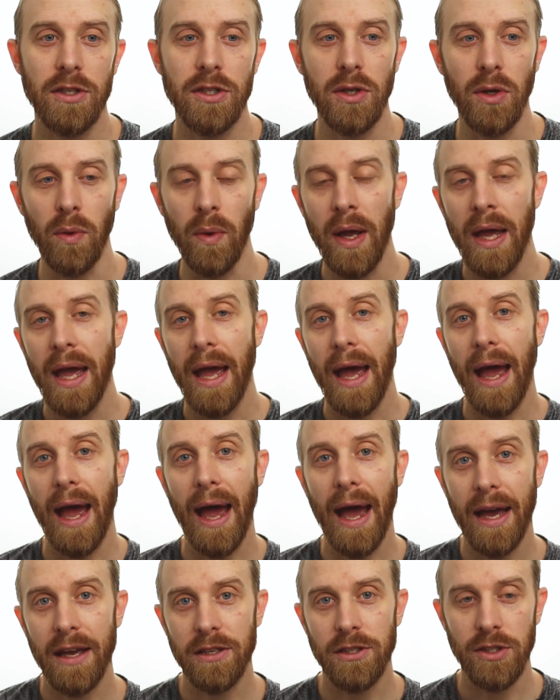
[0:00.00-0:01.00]
so
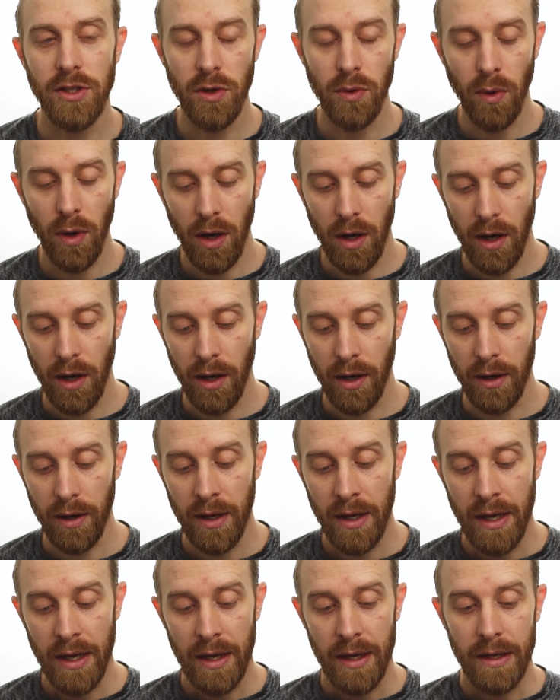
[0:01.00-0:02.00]
as you are
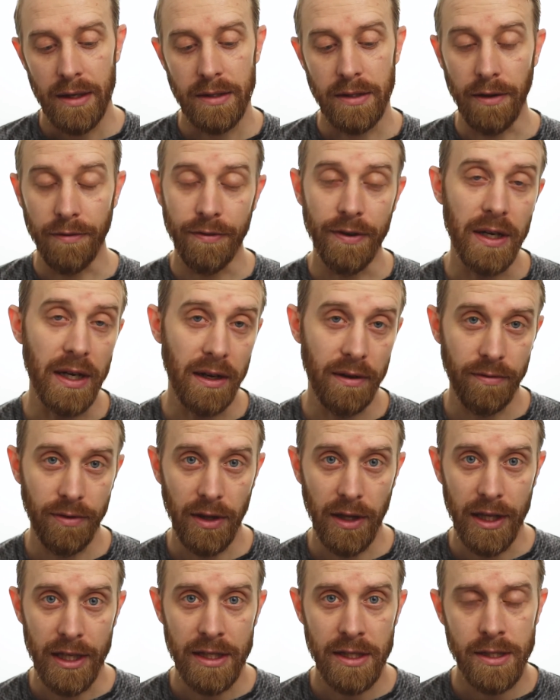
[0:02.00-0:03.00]
defeating
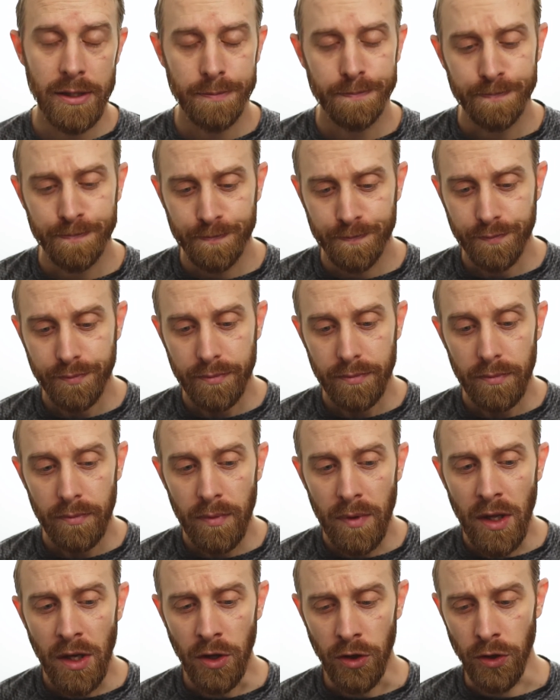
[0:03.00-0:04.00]
villains,
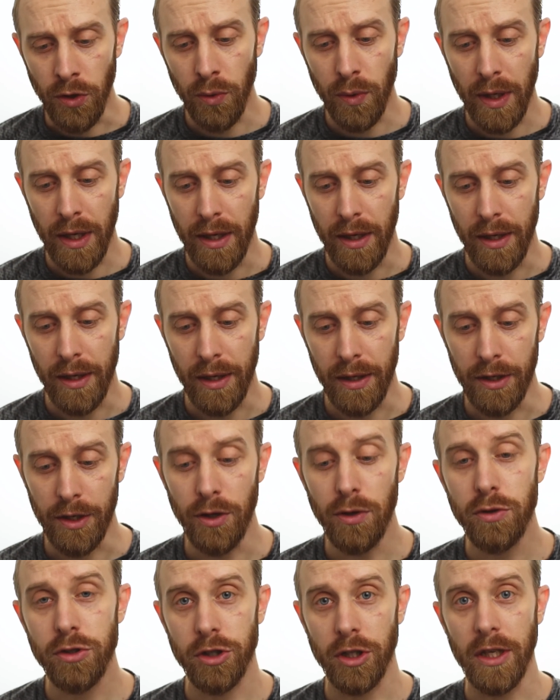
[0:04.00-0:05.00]
you can
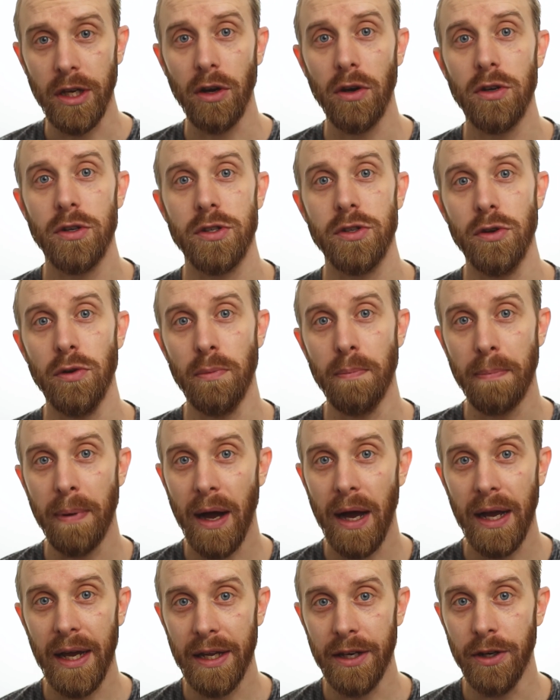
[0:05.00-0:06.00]
usually also
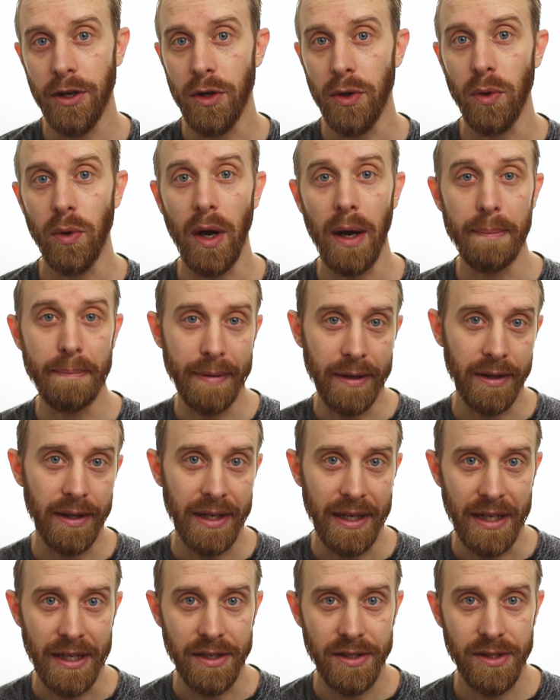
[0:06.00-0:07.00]
buy new
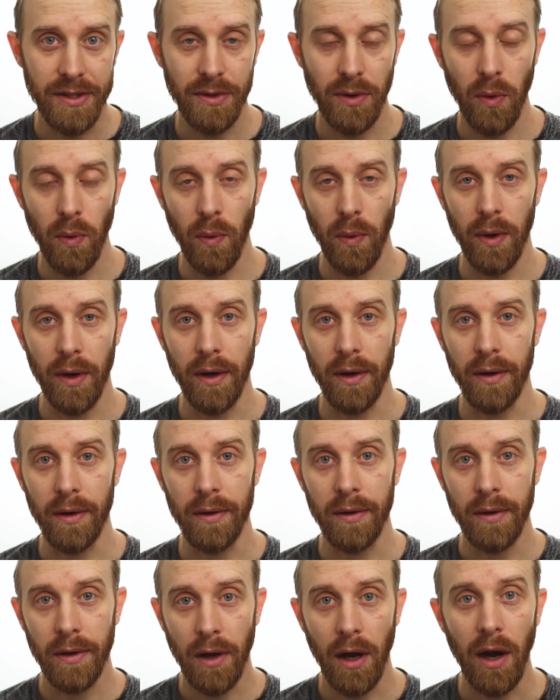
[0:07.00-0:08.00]
abilities or
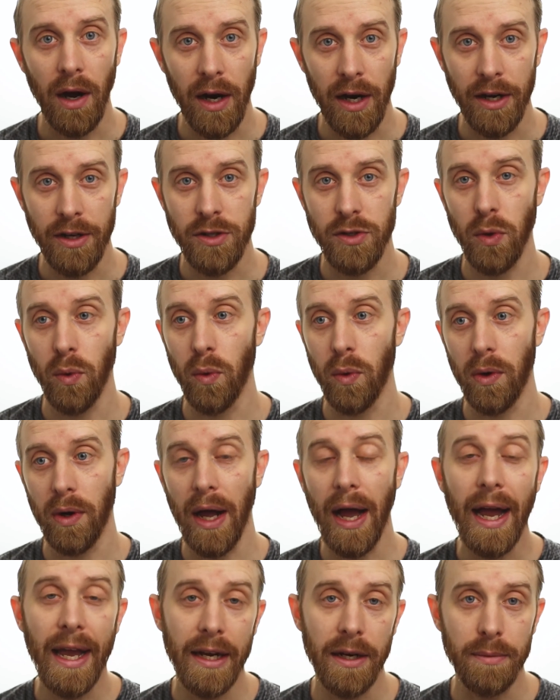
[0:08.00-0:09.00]
cards or
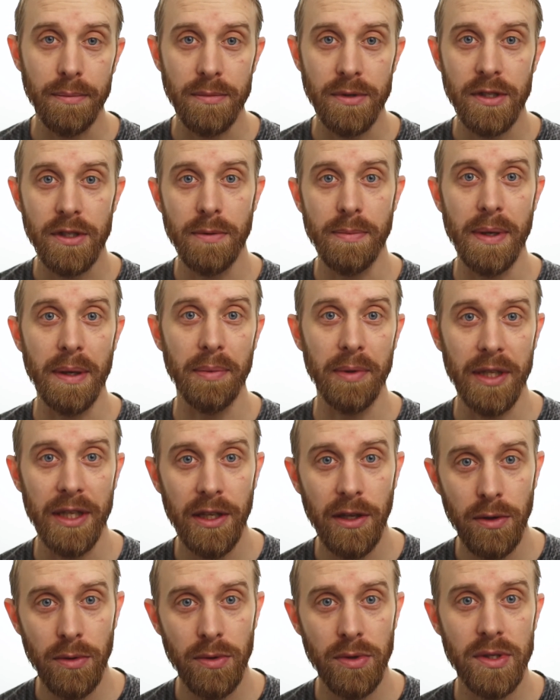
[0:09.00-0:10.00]
items to be able to
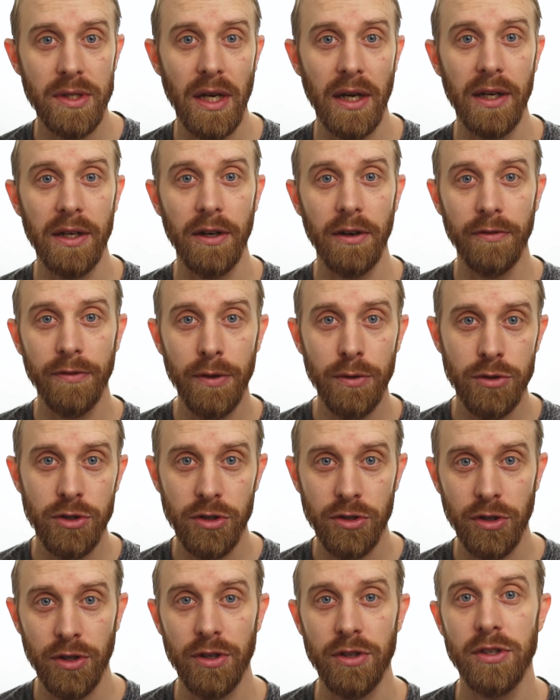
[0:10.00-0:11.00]
use on your future
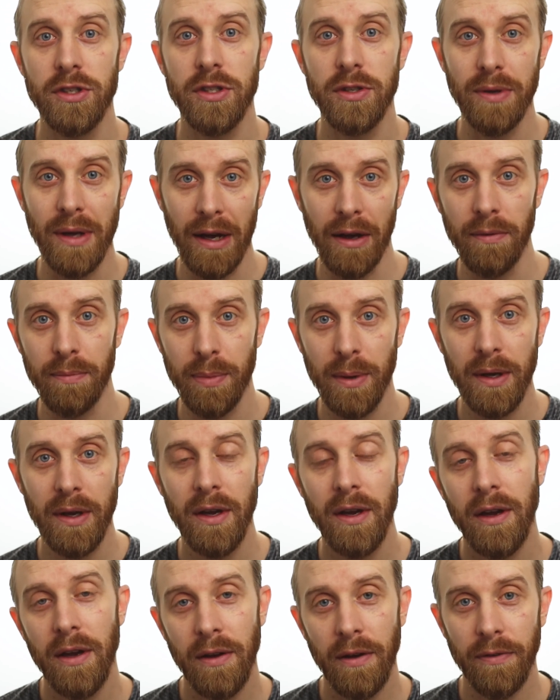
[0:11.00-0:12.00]
turns to help
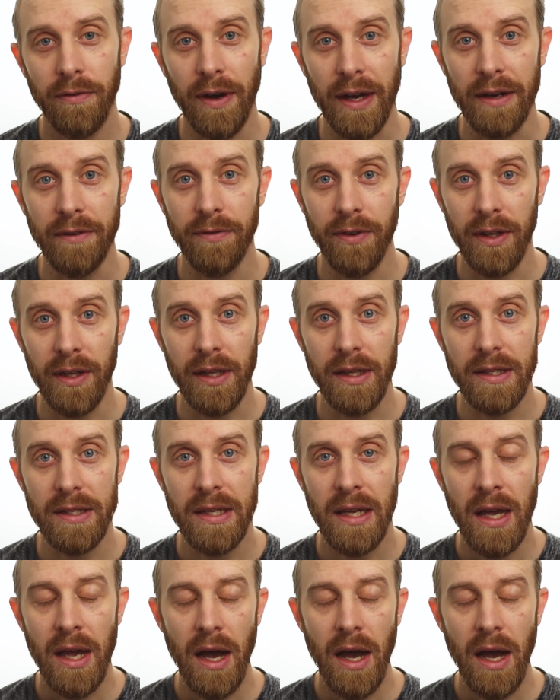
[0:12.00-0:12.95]
fight villains.